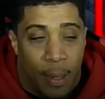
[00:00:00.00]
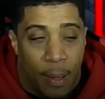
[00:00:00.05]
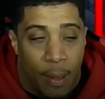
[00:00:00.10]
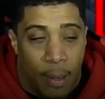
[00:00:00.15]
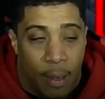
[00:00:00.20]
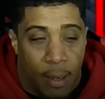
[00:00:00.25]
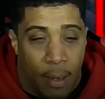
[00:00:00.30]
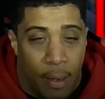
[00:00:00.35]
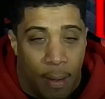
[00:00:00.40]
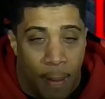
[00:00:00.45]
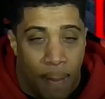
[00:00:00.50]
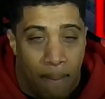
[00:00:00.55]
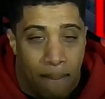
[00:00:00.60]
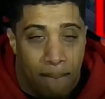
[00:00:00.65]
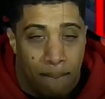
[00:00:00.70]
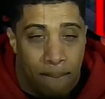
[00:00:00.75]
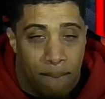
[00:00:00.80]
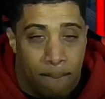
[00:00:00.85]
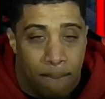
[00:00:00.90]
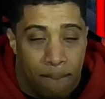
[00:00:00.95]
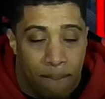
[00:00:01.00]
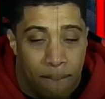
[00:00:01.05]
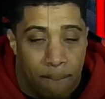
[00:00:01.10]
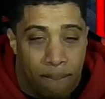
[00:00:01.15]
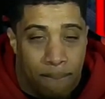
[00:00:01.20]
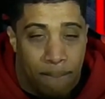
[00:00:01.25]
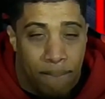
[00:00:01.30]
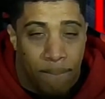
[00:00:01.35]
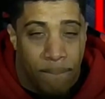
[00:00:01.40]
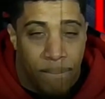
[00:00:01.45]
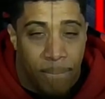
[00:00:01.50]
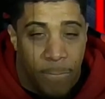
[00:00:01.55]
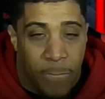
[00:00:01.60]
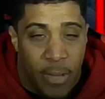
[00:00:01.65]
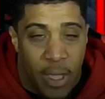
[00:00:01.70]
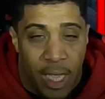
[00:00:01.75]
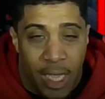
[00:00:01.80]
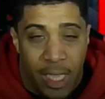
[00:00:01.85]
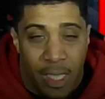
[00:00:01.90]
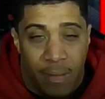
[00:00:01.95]
Um,
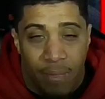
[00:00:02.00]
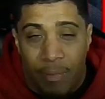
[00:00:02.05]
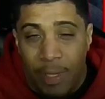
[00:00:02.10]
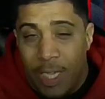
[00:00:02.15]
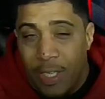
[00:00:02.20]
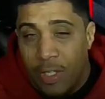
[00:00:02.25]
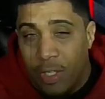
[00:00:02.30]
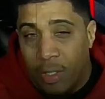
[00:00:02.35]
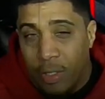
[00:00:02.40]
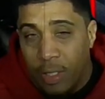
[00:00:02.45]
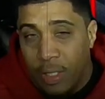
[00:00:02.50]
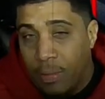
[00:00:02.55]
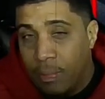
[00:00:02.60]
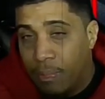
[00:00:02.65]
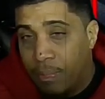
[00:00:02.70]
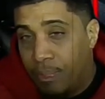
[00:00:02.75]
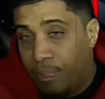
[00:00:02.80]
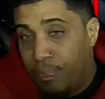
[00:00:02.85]
and basically,